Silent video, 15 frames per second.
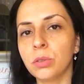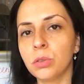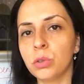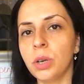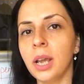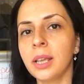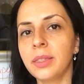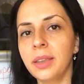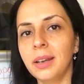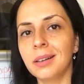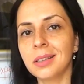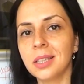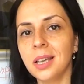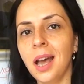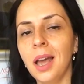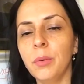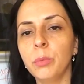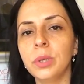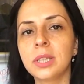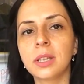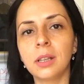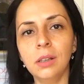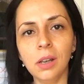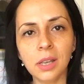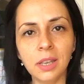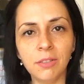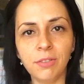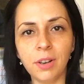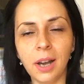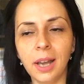to track their time with
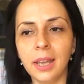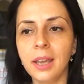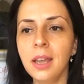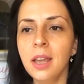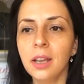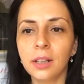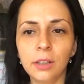Clockify.